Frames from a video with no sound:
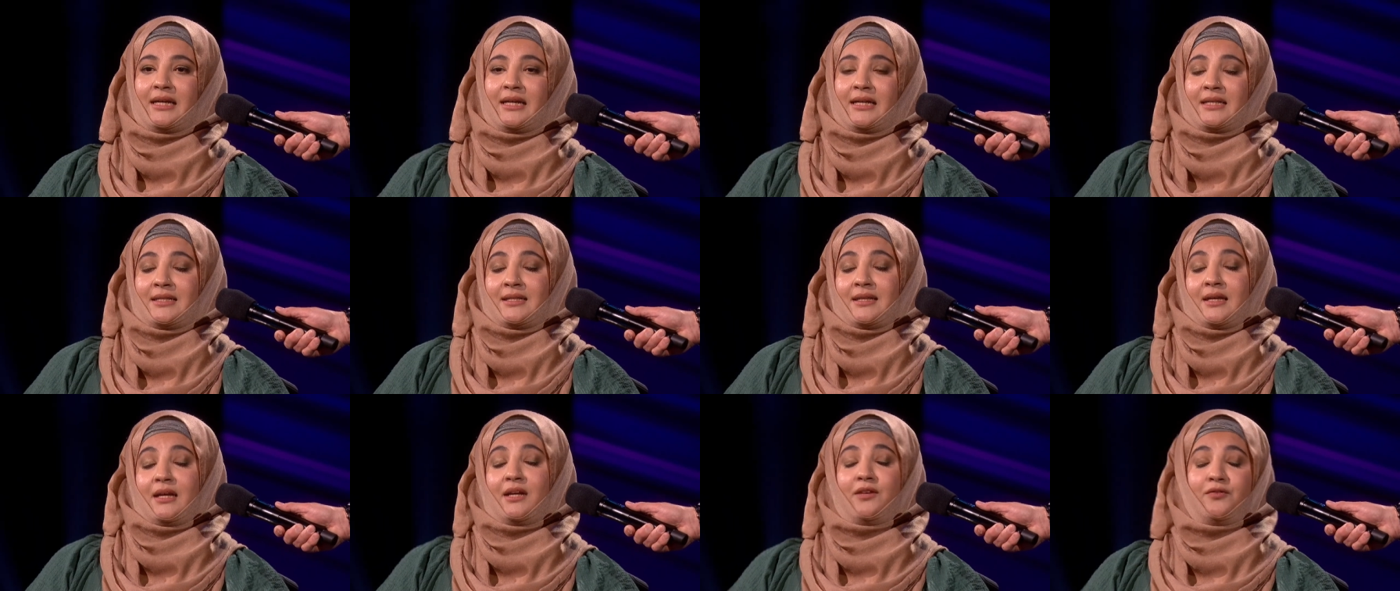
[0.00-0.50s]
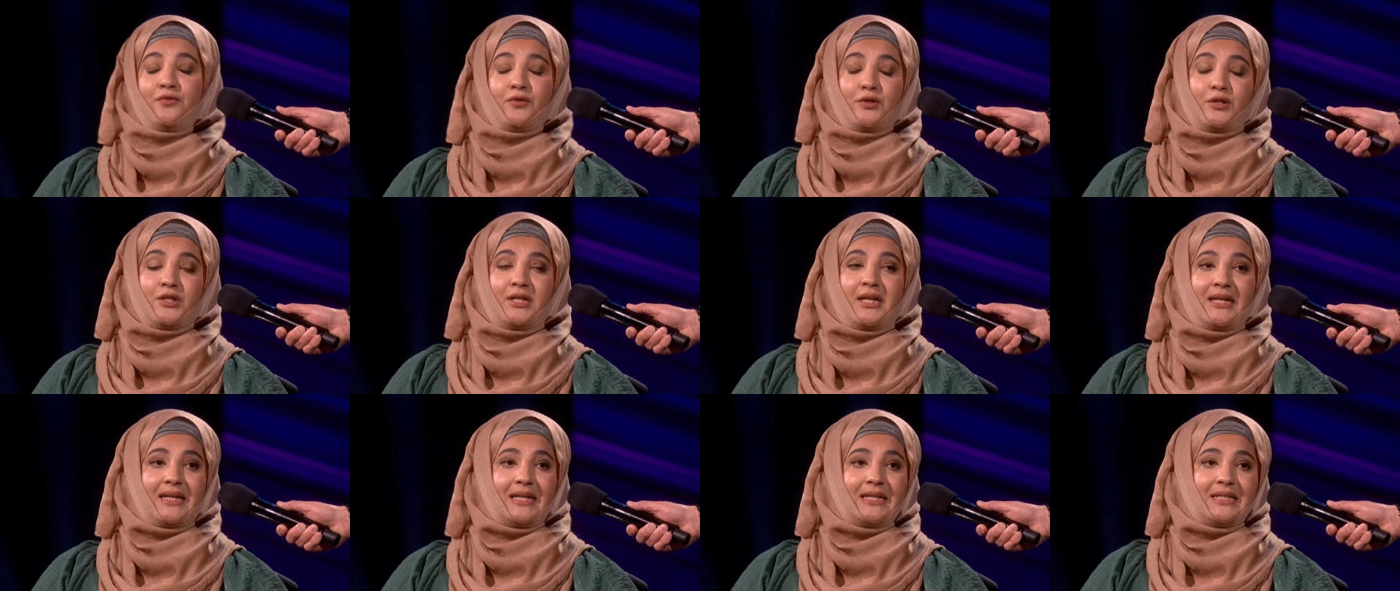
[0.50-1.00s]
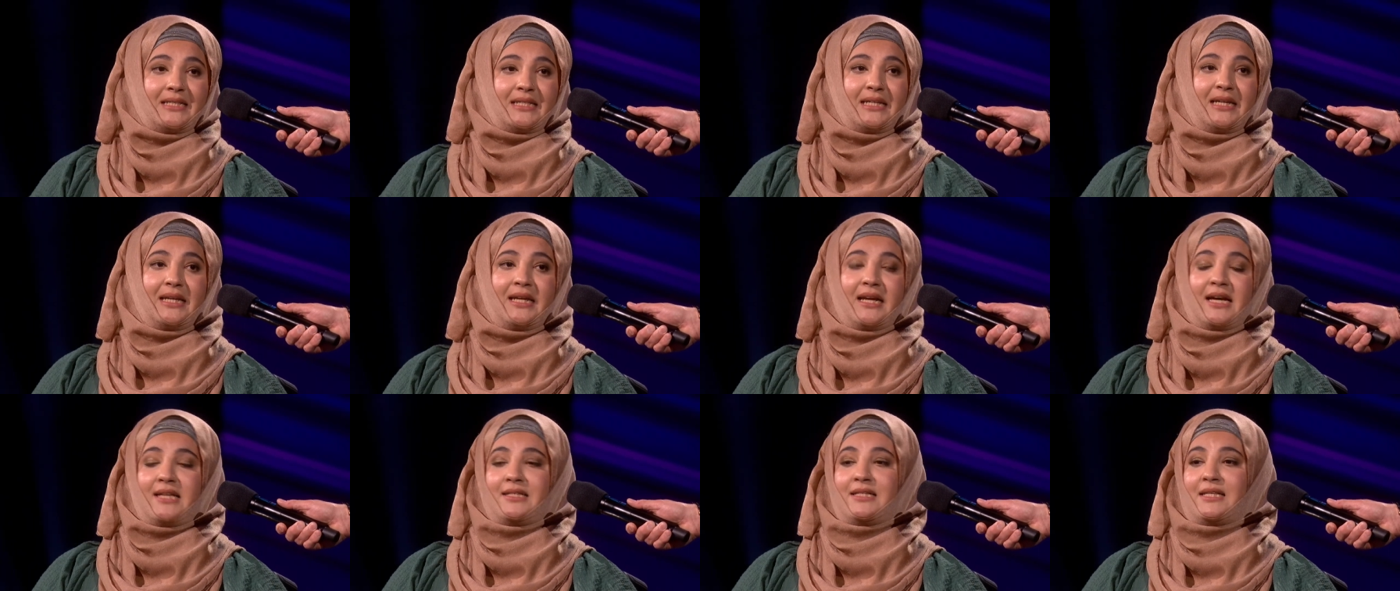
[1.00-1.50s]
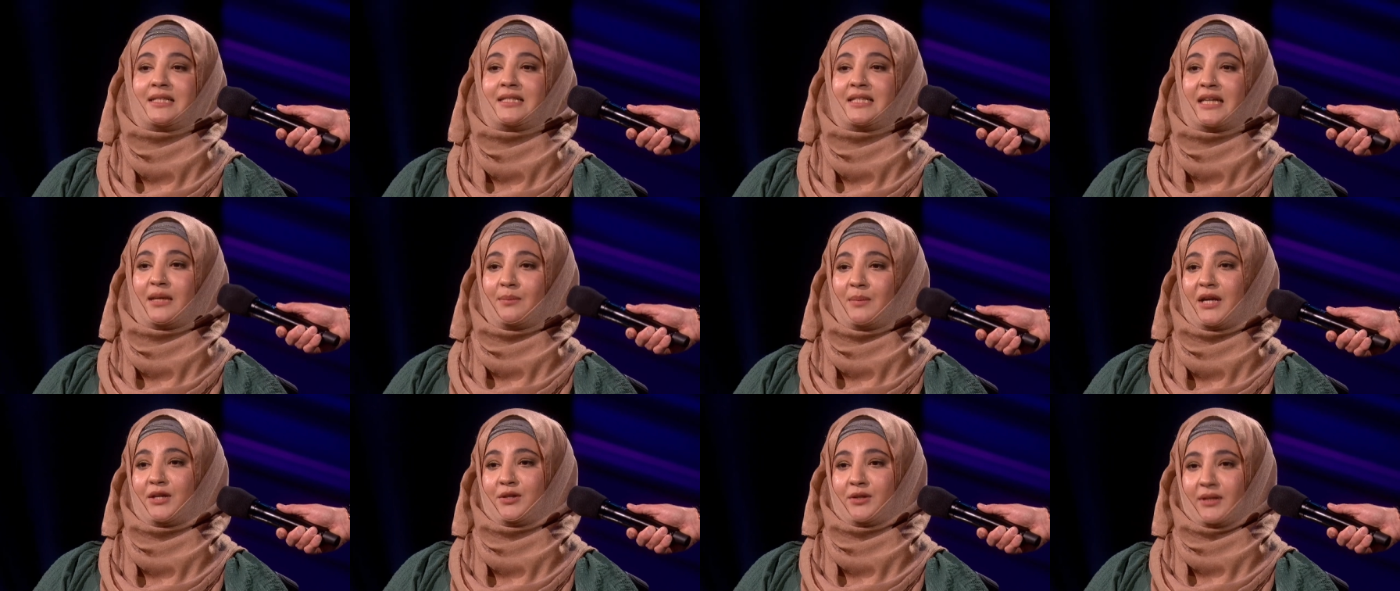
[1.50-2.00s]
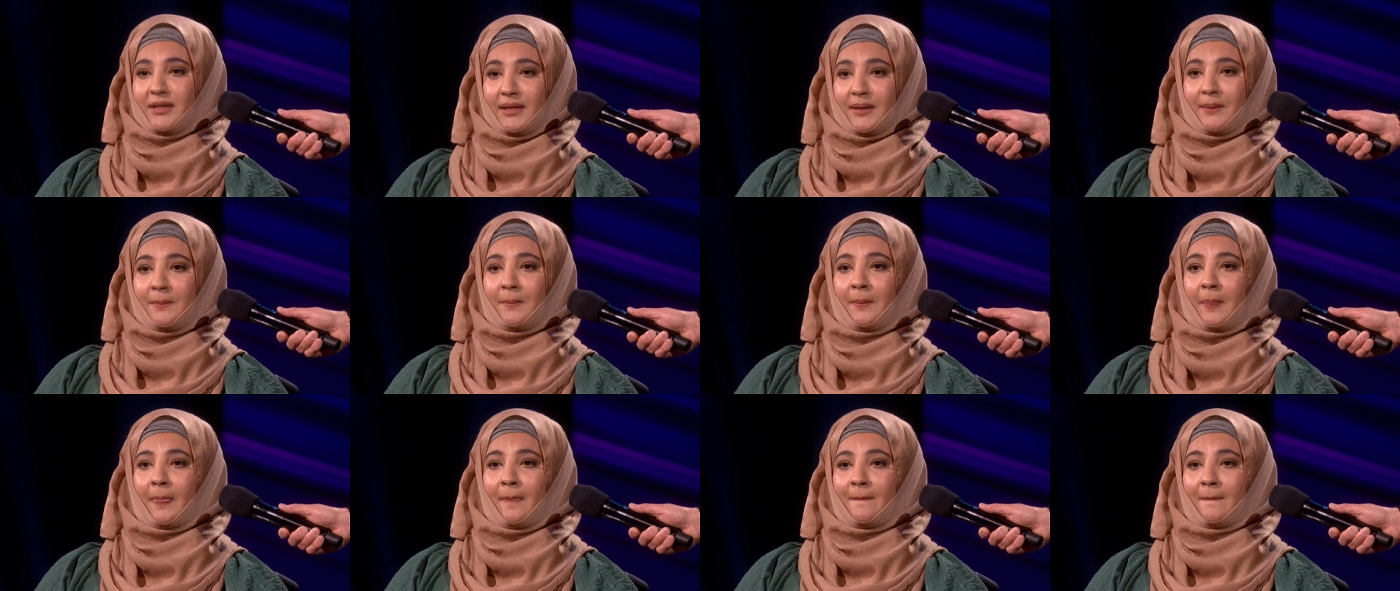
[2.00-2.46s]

is unfortunately seen as a stigma today.